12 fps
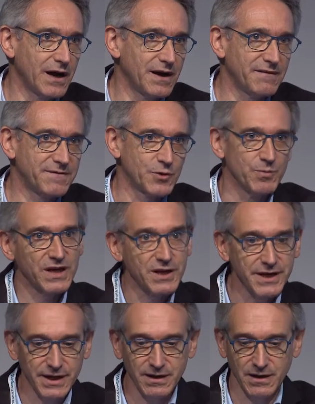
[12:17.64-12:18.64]
from a
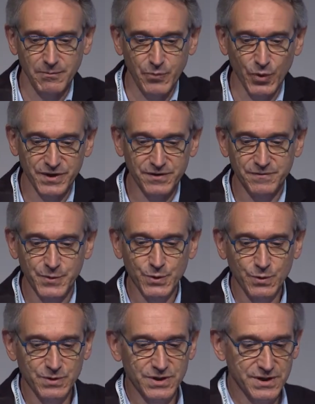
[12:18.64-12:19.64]
clinical point of
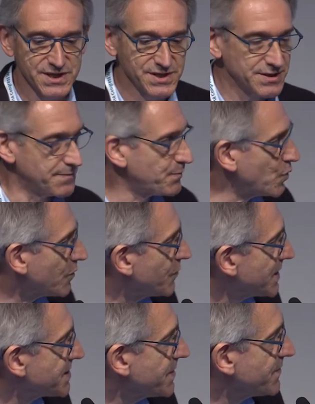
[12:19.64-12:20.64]
view. There is a
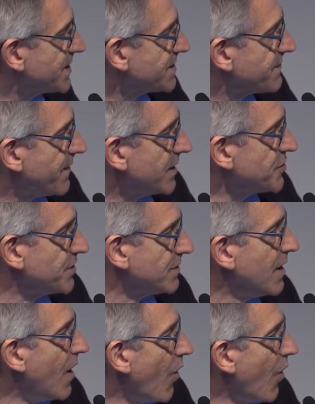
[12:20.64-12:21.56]
progressive dysfunction